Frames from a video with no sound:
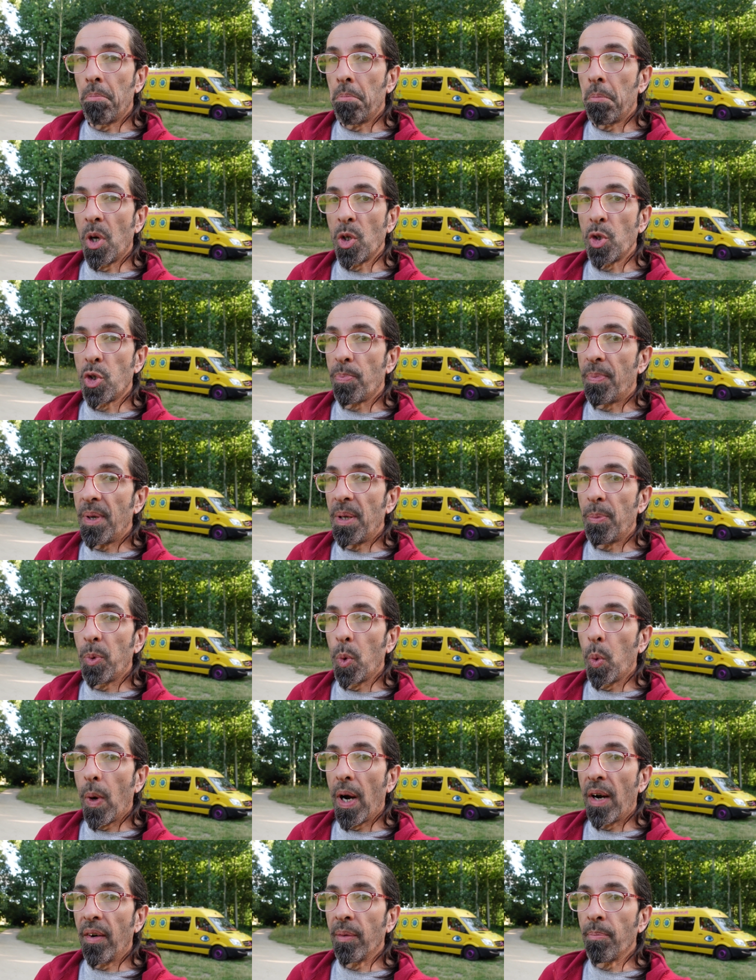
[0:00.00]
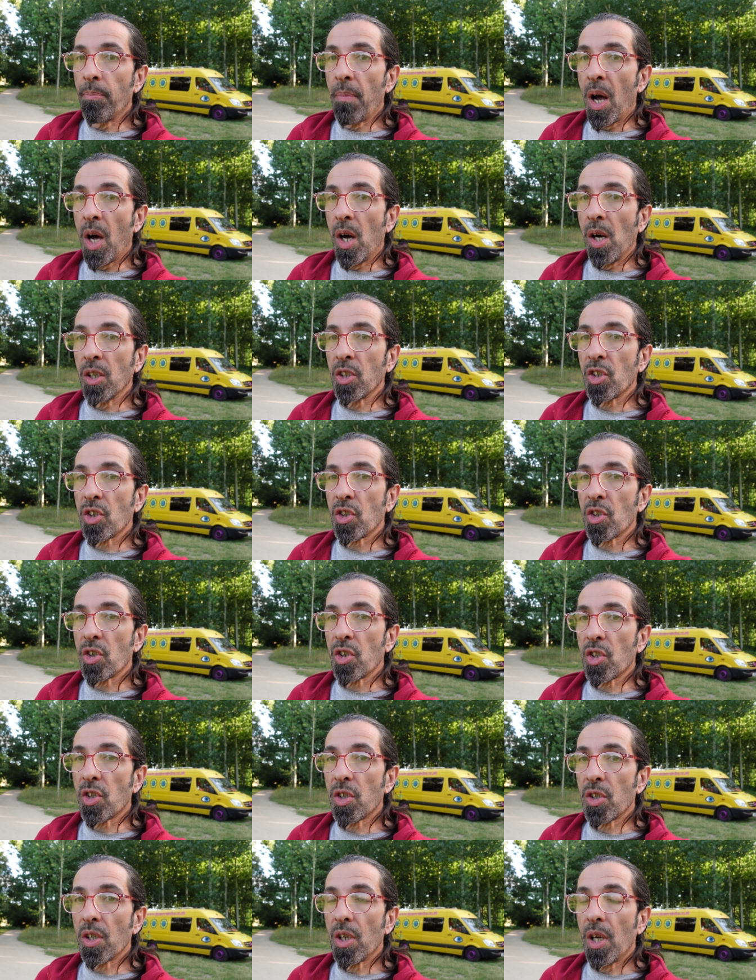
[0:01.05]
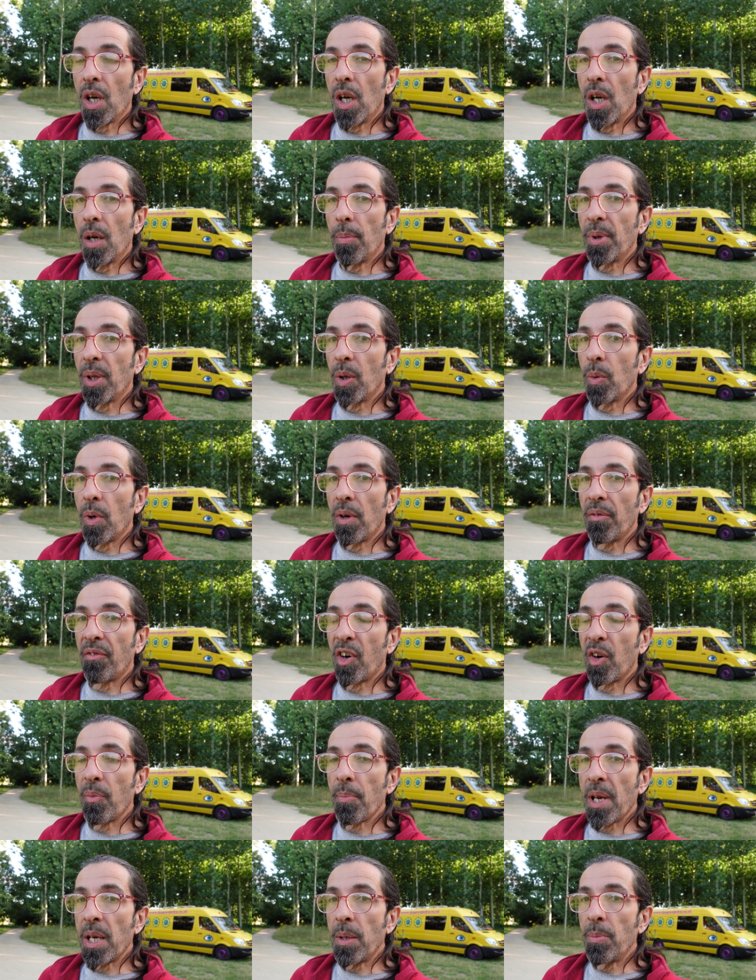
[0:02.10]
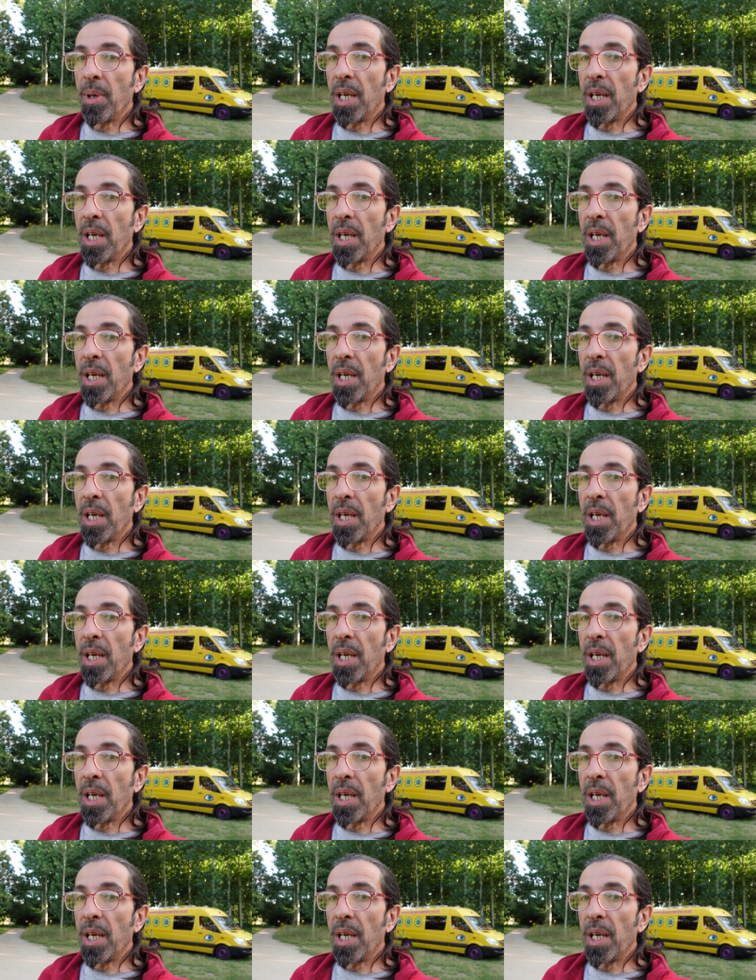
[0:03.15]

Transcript: most people wearing masks, but there weren't very many